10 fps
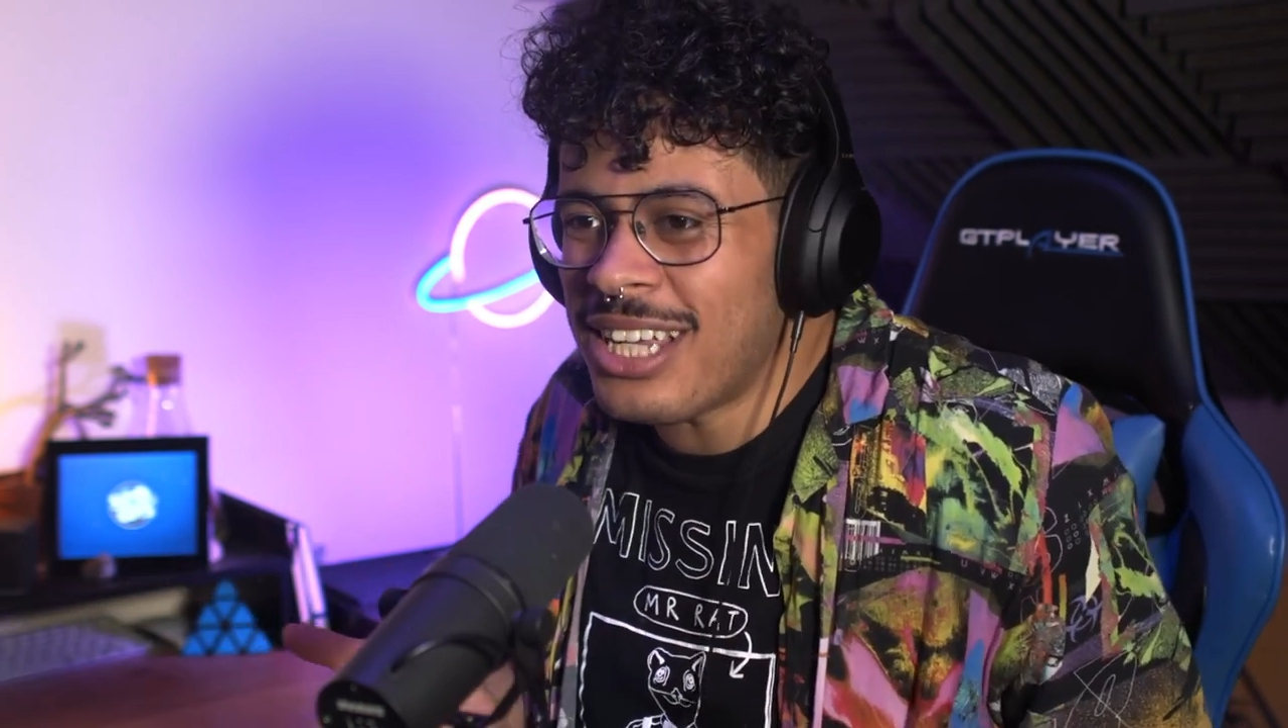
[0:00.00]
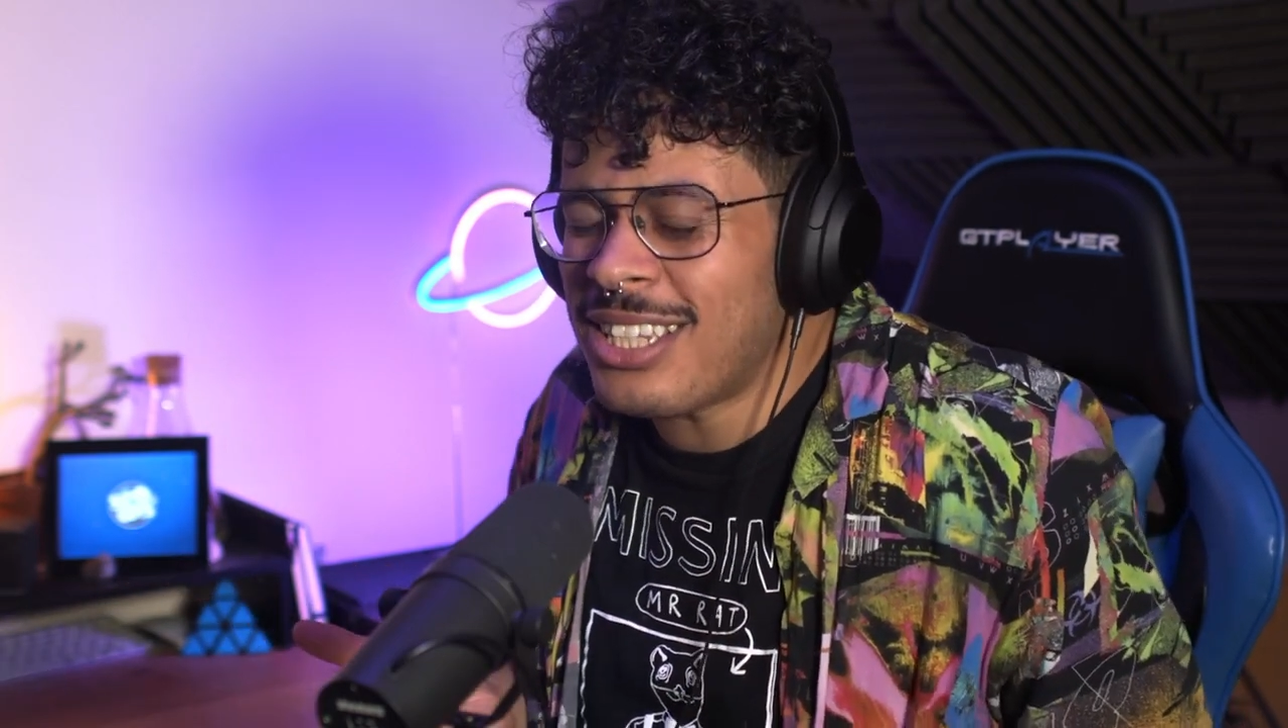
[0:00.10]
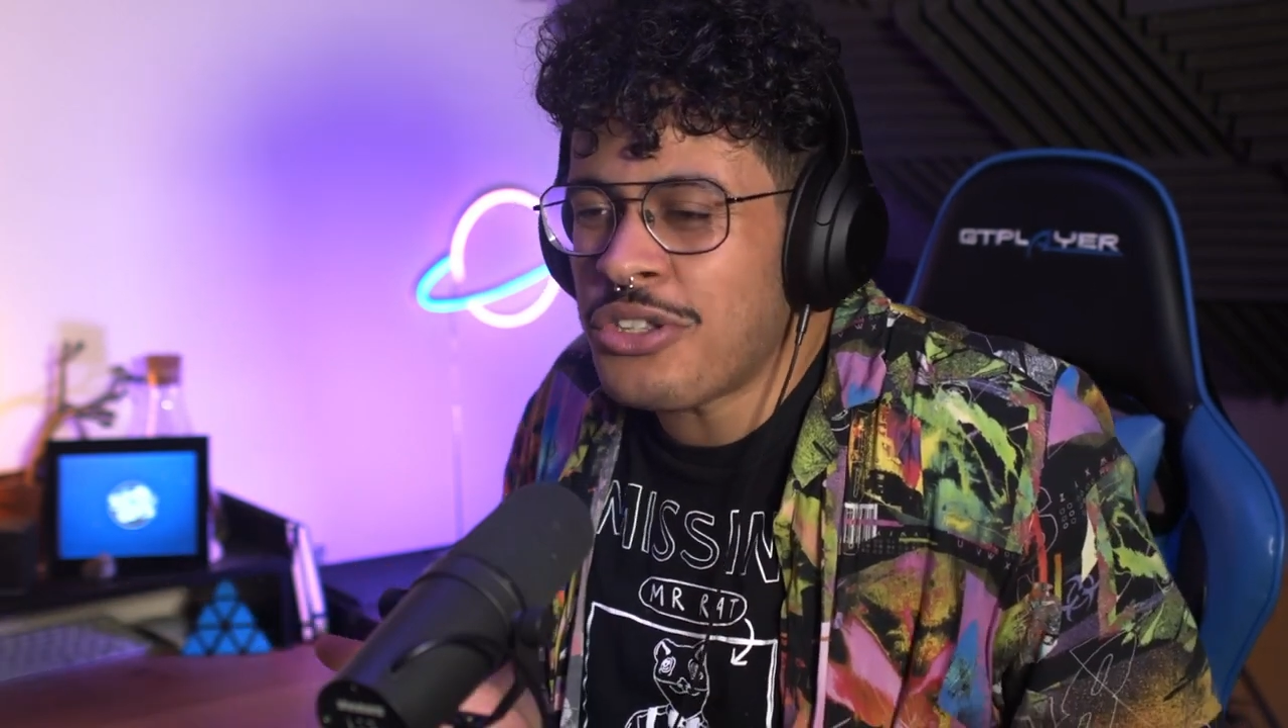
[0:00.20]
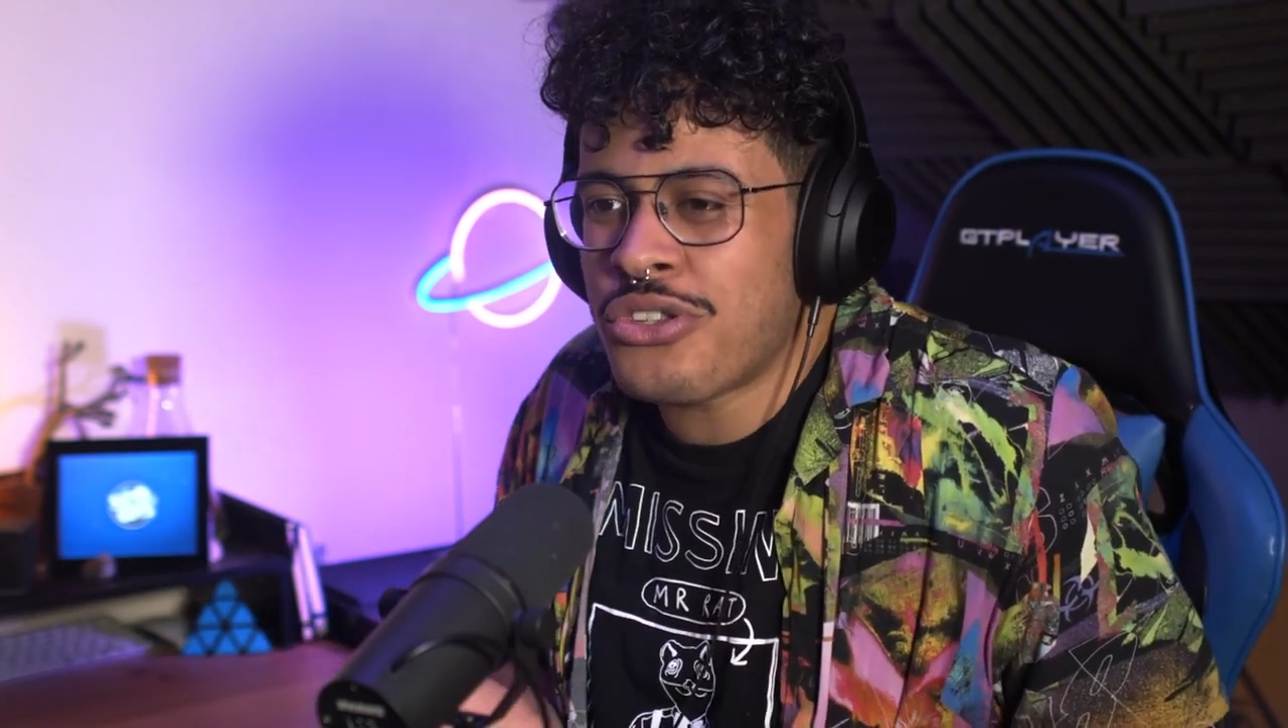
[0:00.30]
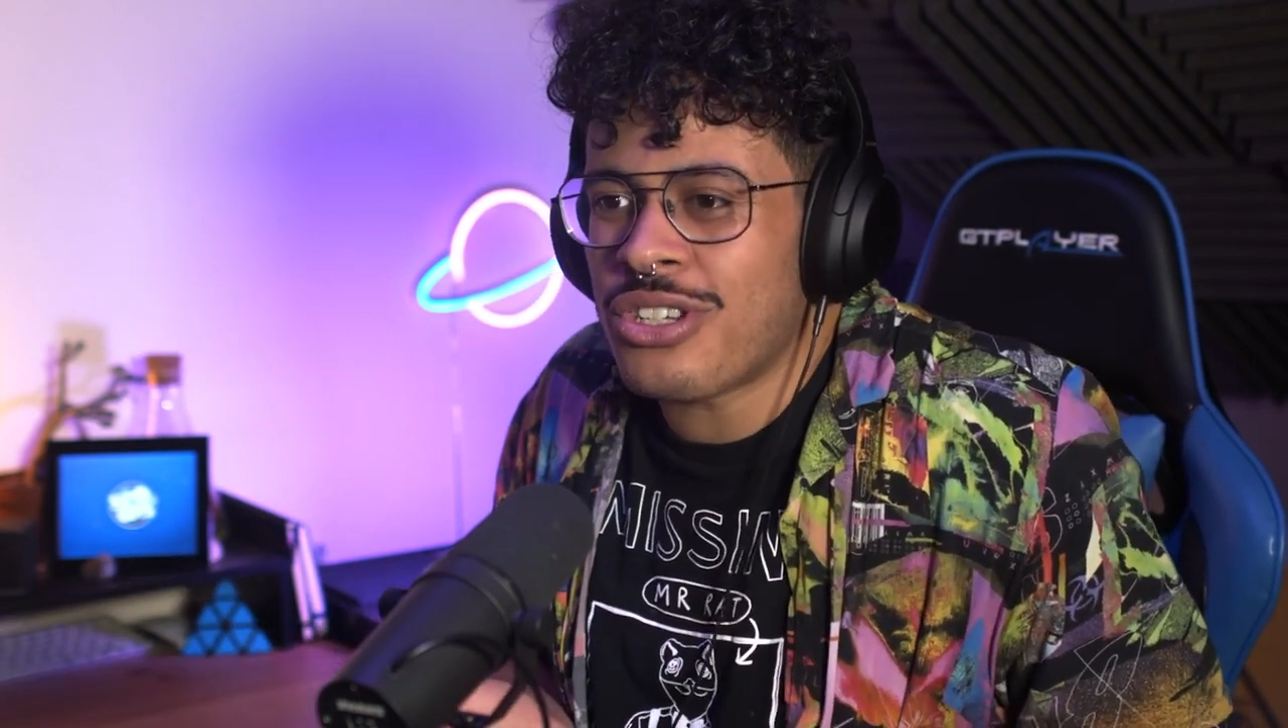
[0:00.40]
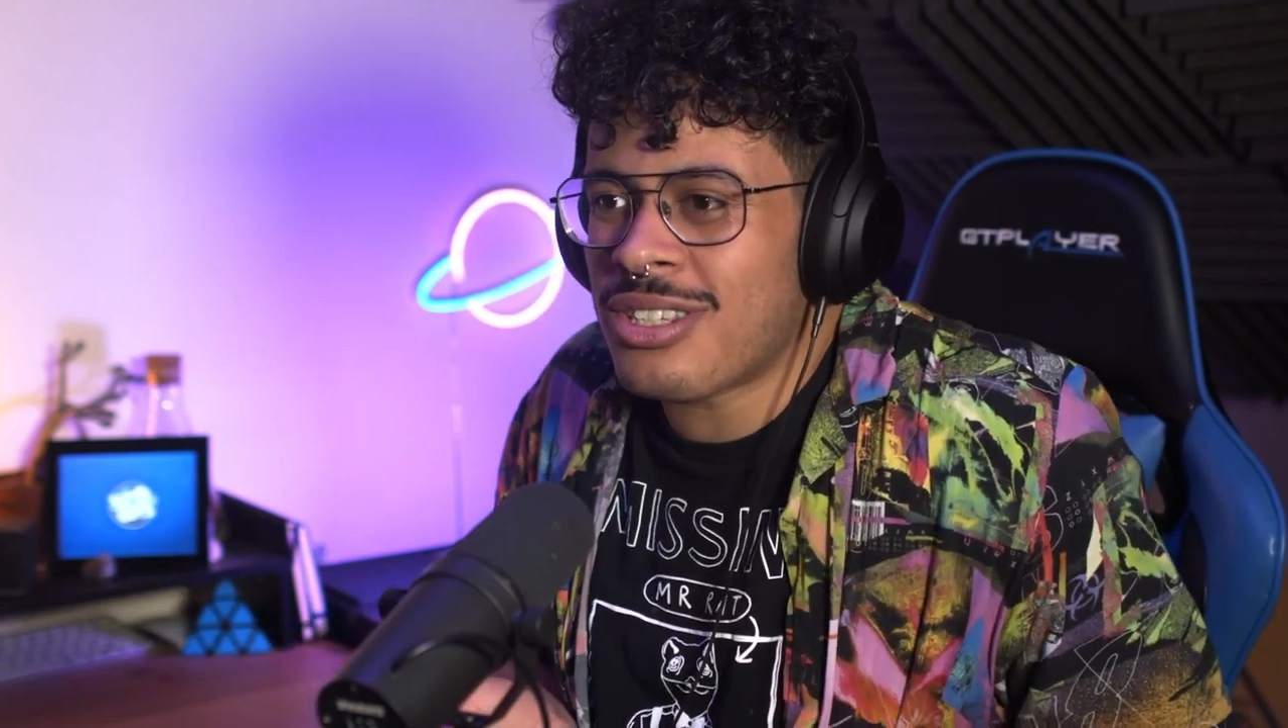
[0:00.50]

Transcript: is it